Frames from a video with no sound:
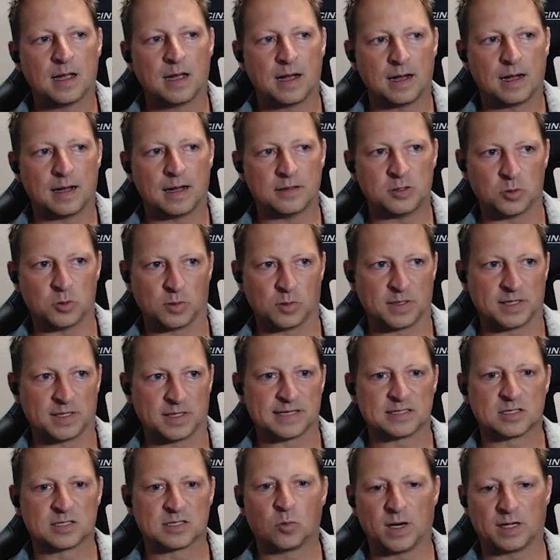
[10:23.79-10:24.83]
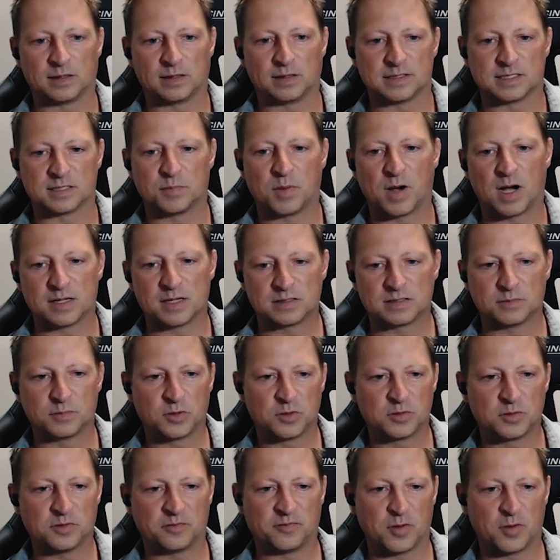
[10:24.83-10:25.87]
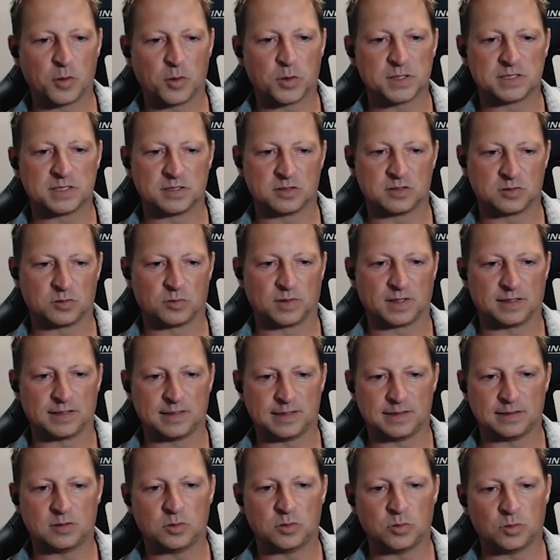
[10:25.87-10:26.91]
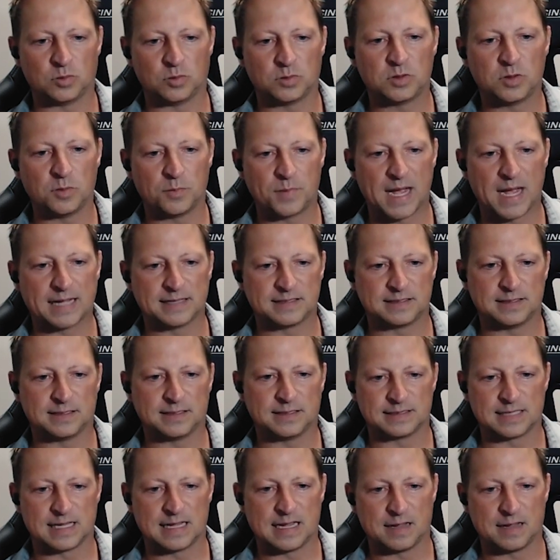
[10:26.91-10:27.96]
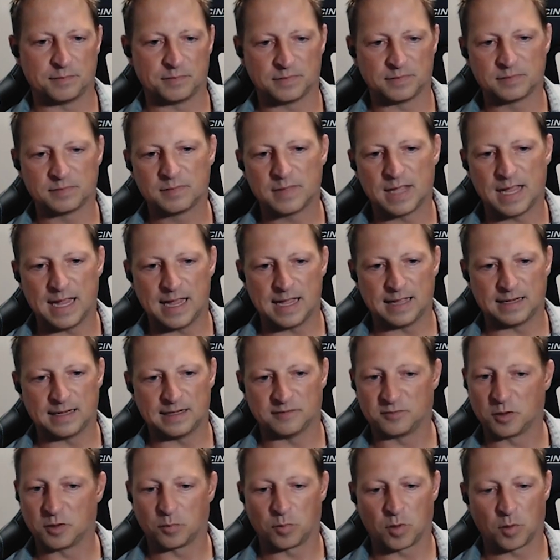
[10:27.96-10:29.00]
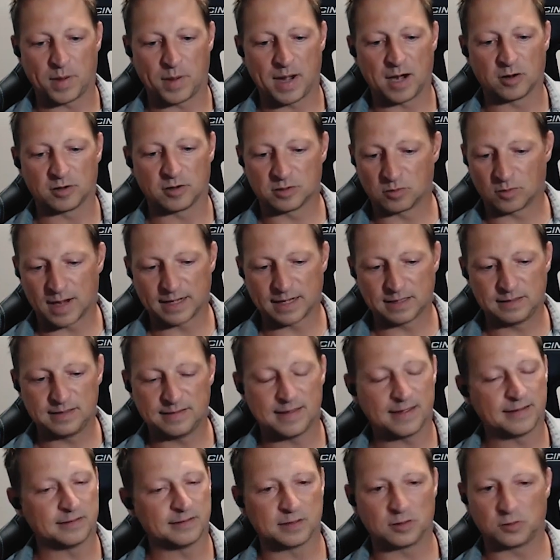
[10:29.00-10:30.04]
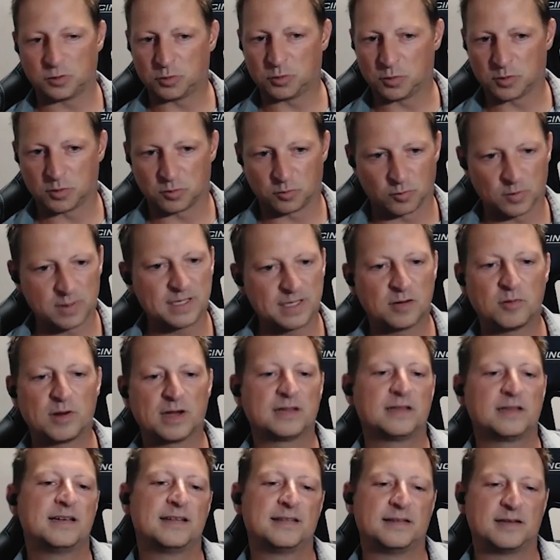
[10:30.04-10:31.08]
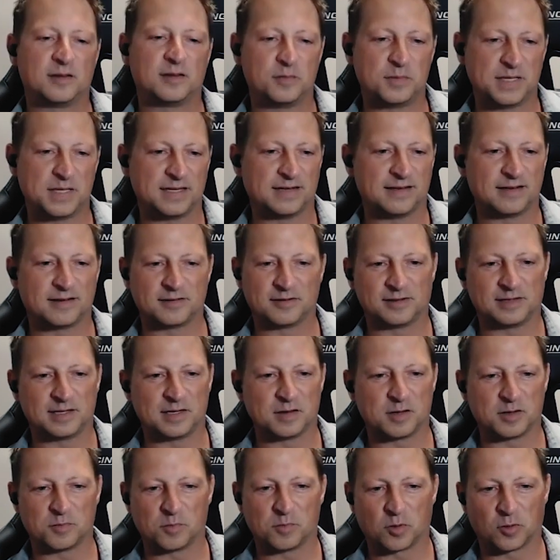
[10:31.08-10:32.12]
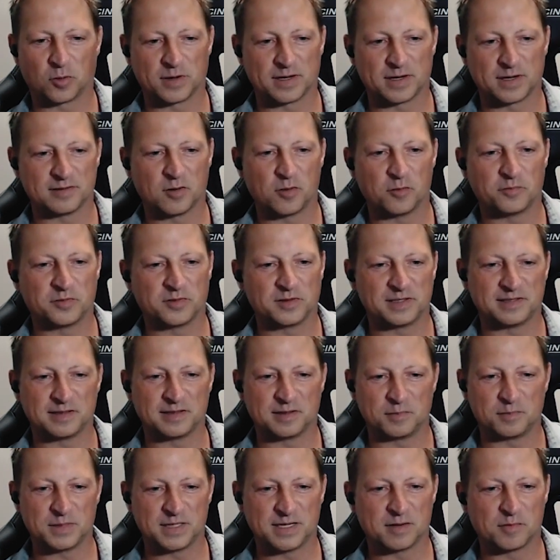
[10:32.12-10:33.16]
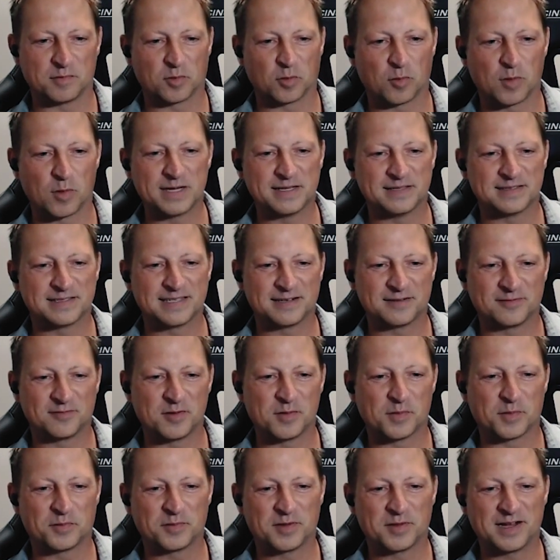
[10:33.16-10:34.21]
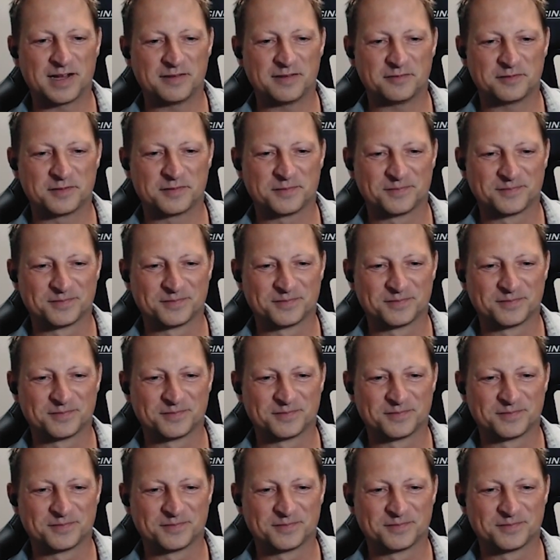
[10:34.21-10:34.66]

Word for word: uh, doing it as quickly as possible. The focus is really to to pass the exam and if they're prepared correctly, then they'll do it really quickly and they'll be on the leaderboard and hopefully they'll be number one instead of number five.